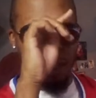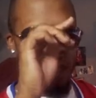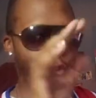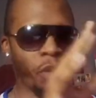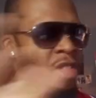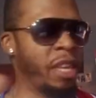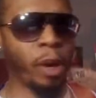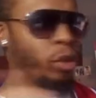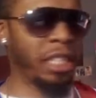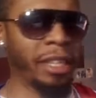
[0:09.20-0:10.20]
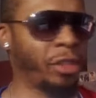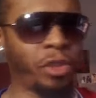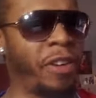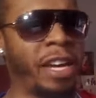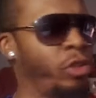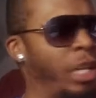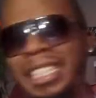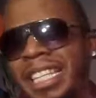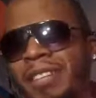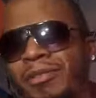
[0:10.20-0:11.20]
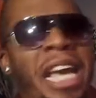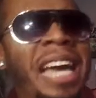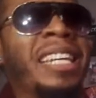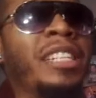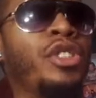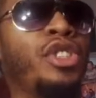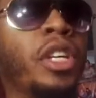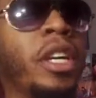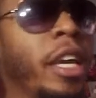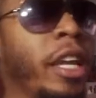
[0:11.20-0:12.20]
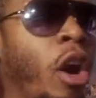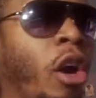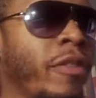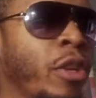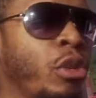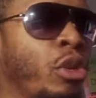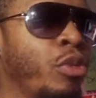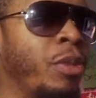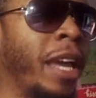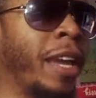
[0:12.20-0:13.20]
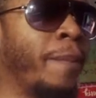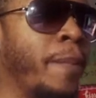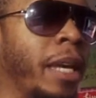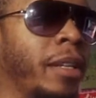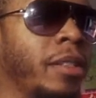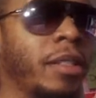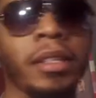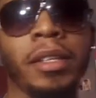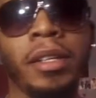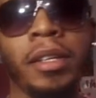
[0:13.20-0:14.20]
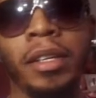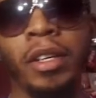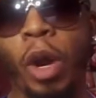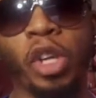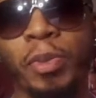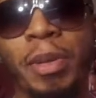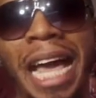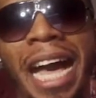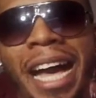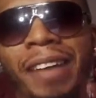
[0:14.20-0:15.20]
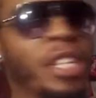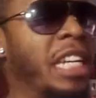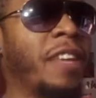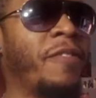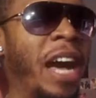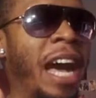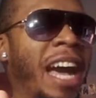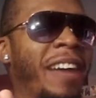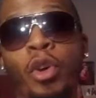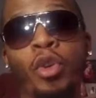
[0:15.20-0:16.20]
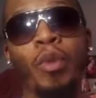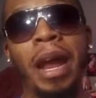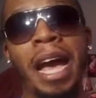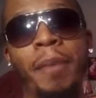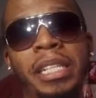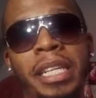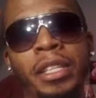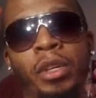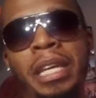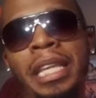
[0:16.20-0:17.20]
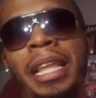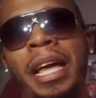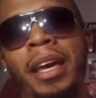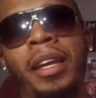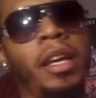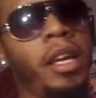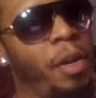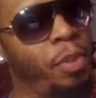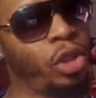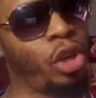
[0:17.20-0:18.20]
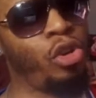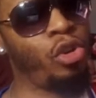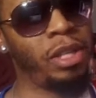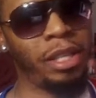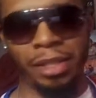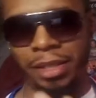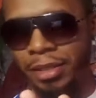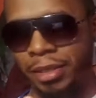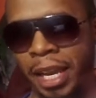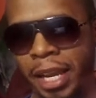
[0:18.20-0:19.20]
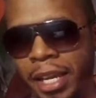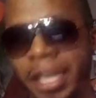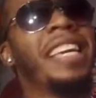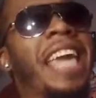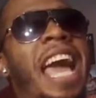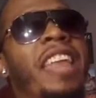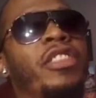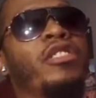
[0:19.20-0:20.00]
With the most electrifying try not to laugh challenge in all of YouTube-tainment. Roast Me Live, Season 5, no rhyme intended on that line. Episode 10. Can the